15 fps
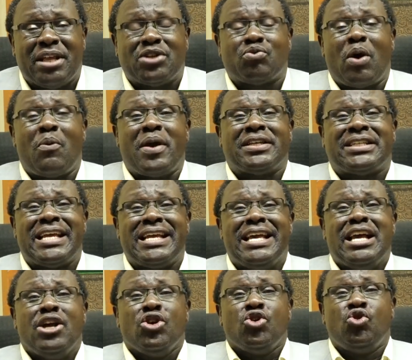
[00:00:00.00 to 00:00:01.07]
That's why we're
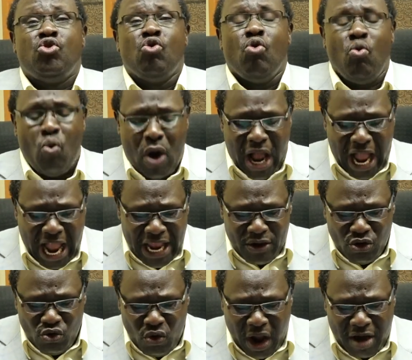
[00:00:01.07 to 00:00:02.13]
saying you were uh,
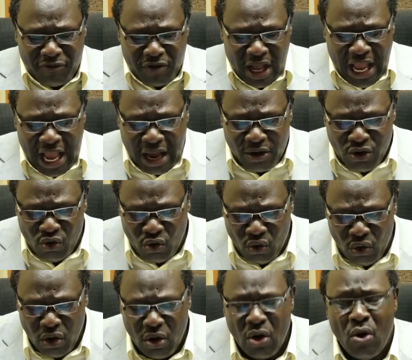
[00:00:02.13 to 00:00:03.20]
you have
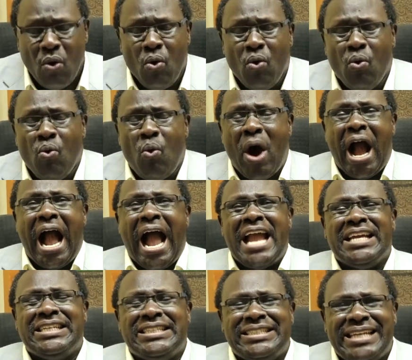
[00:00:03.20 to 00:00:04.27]
you were
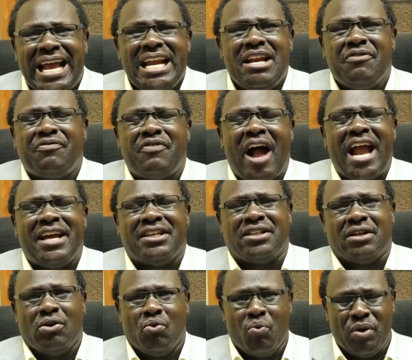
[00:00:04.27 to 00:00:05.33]

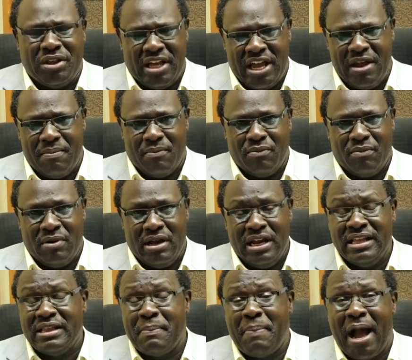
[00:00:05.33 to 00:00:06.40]
identified with him
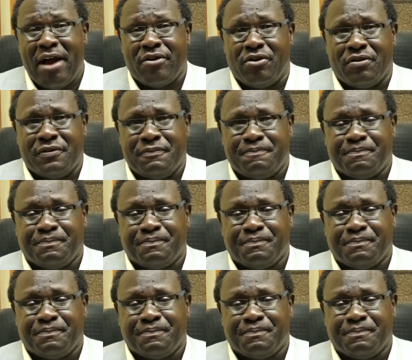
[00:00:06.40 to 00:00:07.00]
in the burial